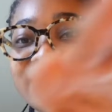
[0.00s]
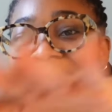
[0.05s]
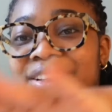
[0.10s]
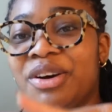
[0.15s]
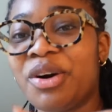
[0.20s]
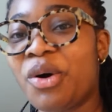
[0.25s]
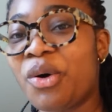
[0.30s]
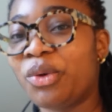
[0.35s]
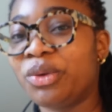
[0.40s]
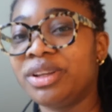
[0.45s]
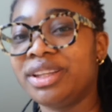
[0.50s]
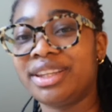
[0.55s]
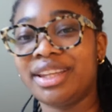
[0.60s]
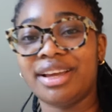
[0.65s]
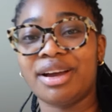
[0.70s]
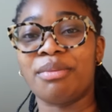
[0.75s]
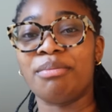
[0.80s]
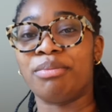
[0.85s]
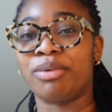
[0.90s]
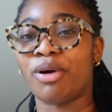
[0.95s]
The only
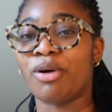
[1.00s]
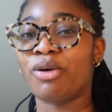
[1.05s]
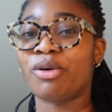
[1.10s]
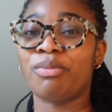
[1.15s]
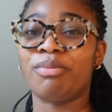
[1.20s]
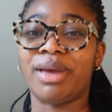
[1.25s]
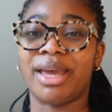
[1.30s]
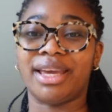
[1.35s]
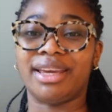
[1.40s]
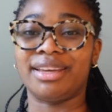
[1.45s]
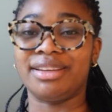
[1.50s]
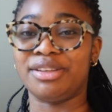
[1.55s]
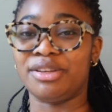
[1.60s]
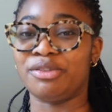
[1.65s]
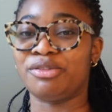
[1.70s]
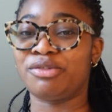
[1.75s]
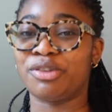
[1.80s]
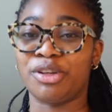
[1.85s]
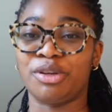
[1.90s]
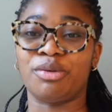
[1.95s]
thing a broke man can do
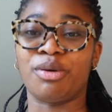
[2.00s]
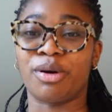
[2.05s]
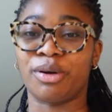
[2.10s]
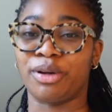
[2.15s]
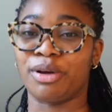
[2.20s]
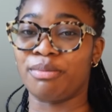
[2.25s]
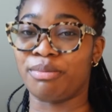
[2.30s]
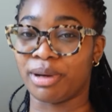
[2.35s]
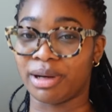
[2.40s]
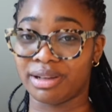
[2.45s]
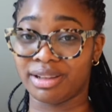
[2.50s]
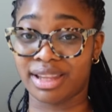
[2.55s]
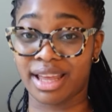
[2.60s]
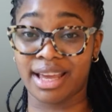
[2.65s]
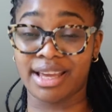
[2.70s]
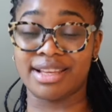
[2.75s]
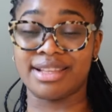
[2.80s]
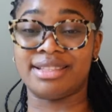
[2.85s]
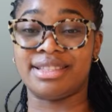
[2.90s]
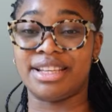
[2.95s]
for you on your
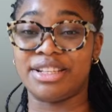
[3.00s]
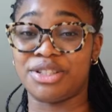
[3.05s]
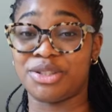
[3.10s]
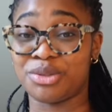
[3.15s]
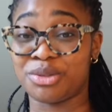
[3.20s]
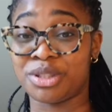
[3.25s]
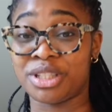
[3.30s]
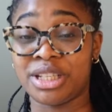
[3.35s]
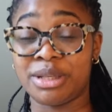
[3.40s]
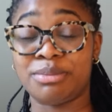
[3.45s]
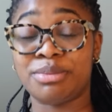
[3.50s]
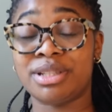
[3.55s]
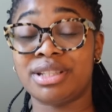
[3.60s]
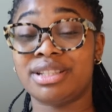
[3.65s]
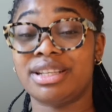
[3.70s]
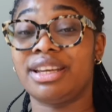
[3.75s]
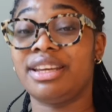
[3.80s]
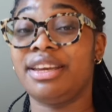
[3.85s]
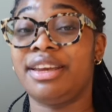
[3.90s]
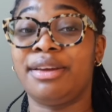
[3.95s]
birthday is send you cheap
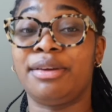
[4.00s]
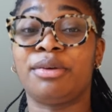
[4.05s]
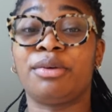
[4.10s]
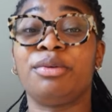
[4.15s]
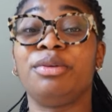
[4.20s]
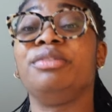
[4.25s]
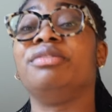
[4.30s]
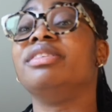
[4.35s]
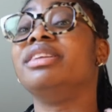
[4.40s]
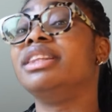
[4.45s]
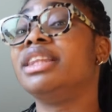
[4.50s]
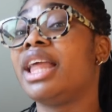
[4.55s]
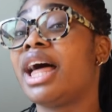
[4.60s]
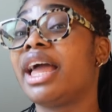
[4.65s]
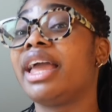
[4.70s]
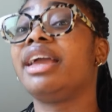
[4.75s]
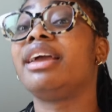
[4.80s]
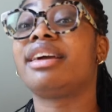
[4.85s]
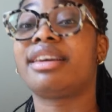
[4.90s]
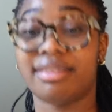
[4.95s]
shit you don't even
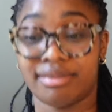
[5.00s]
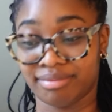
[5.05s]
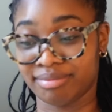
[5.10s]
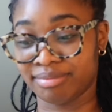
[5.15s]
like.